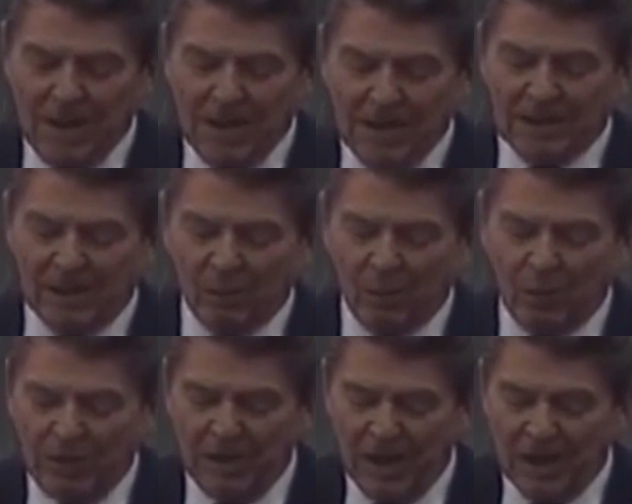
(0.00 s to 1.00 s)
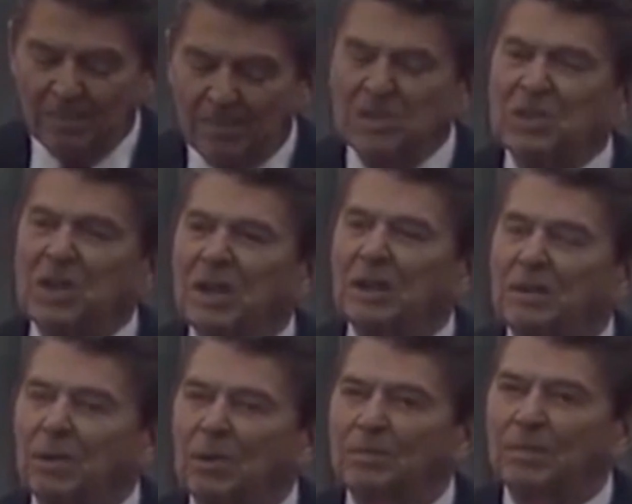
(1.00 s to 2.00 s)
make that would be
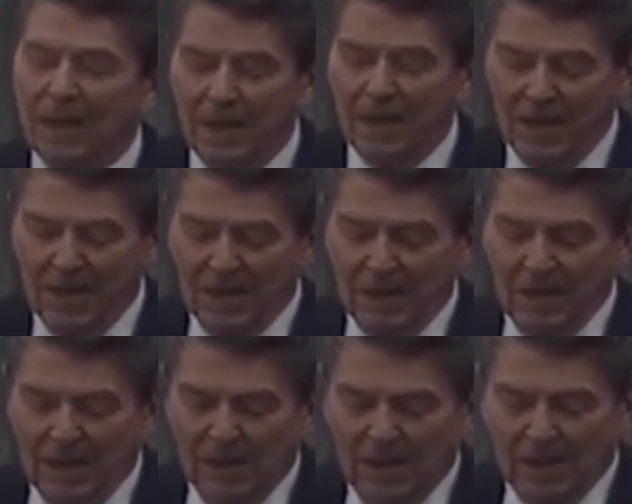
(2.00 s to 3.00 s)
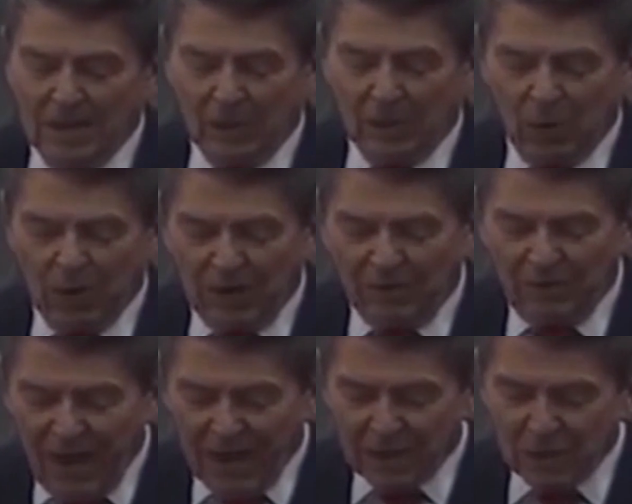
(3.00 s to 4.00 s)
unmistakable, that would
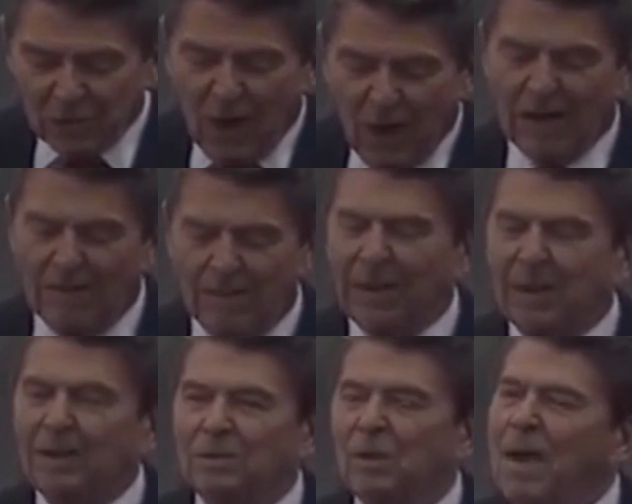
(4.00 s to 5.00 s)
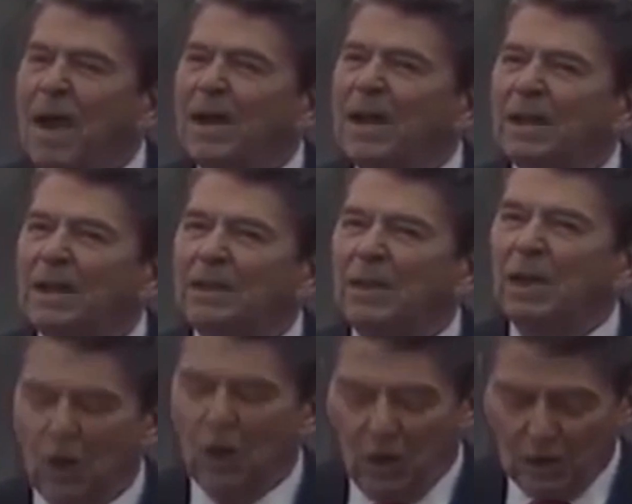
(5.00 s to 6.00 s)
advance dramatically the
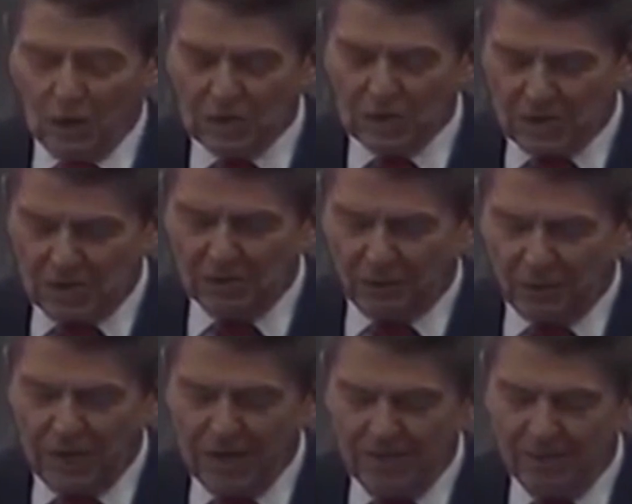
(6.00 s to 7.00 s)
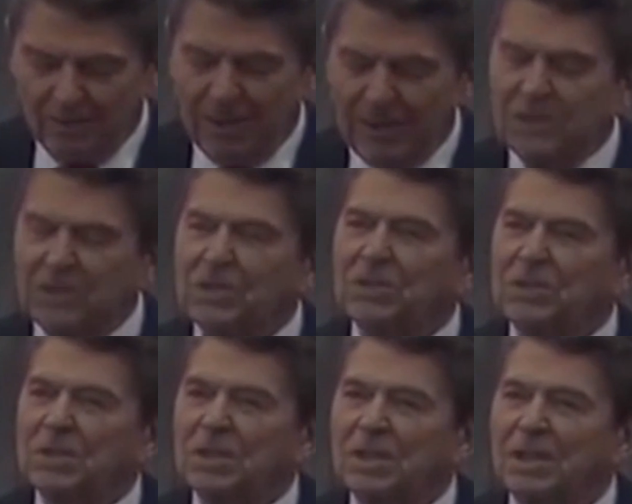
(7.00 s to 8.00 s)
cause of freedom and
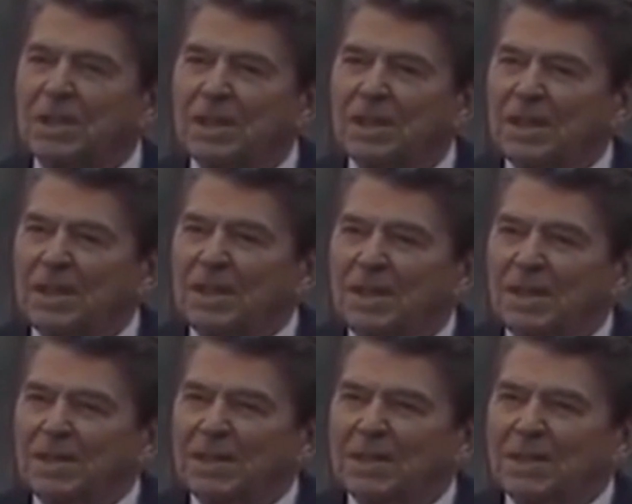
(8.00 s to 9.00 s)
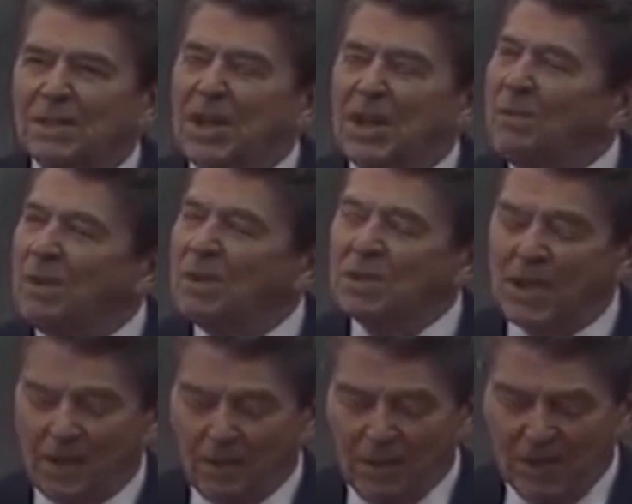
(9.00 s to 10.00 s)
peace. General
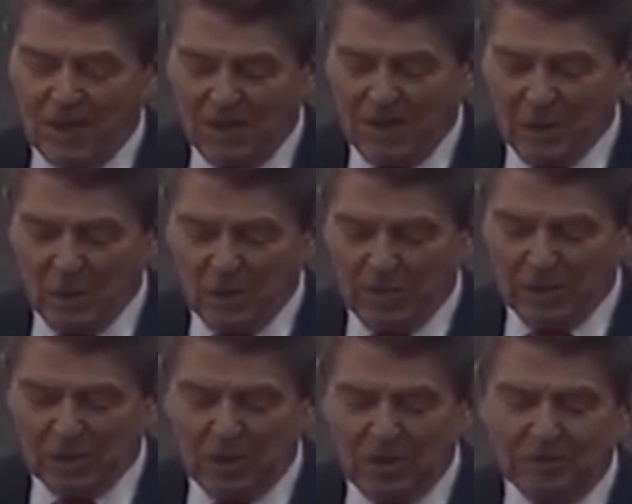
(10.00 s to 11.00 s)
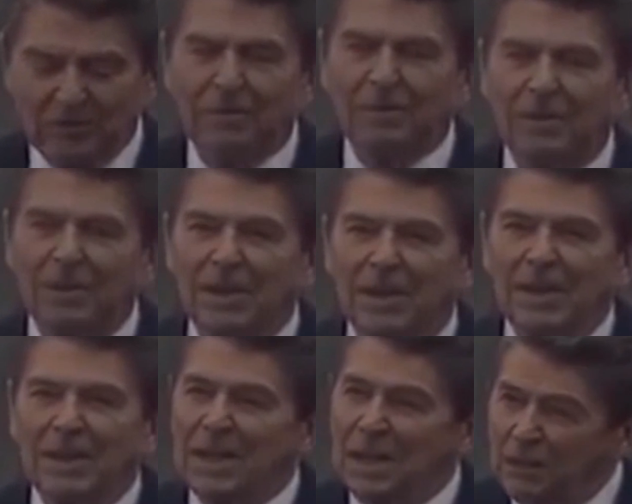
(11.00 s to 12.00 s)
Secretary Gorbachev,
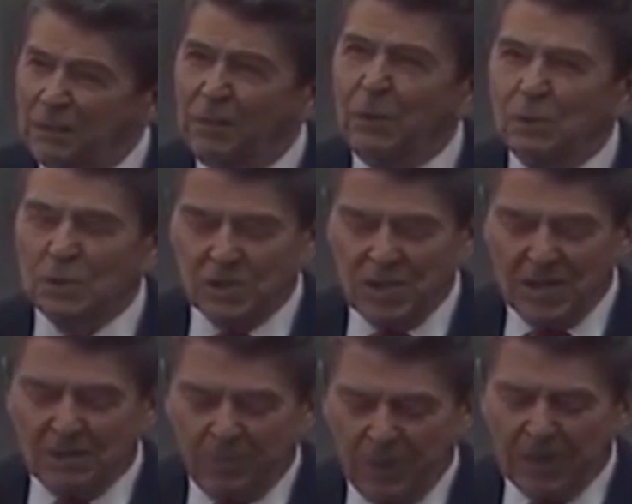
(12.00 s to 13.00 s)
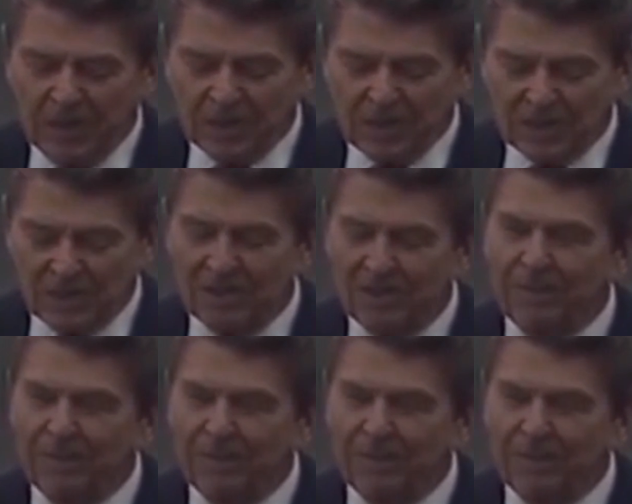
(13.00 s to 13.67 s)
if you seek peace,